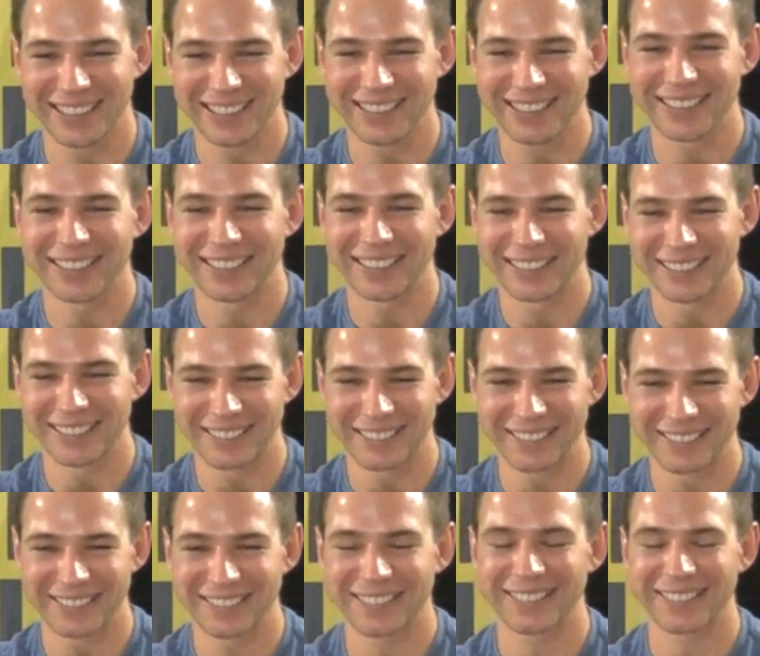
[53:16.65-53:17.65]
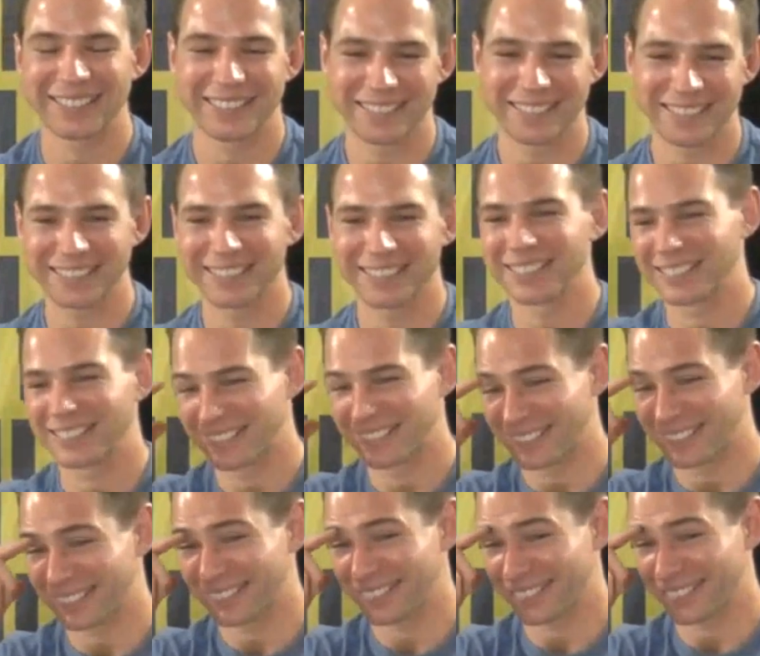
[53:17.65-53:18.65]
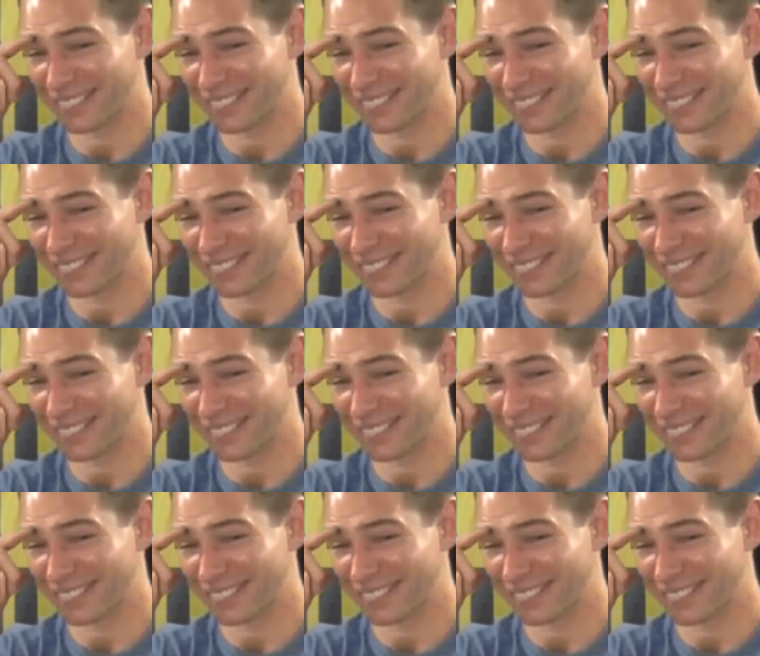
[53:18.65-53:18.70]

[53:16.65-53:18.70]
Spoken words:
(silent)